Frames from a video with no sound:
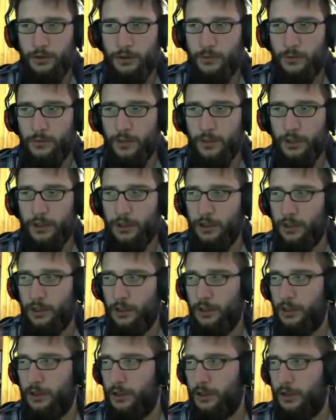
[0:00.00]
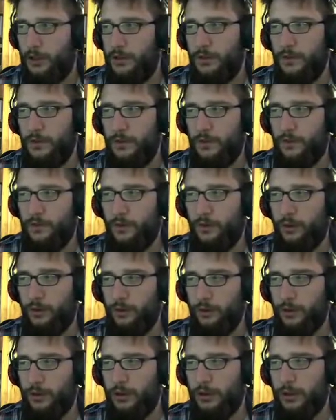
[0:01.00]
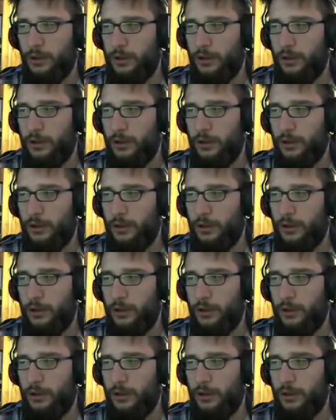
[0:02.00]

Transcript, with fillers: We stole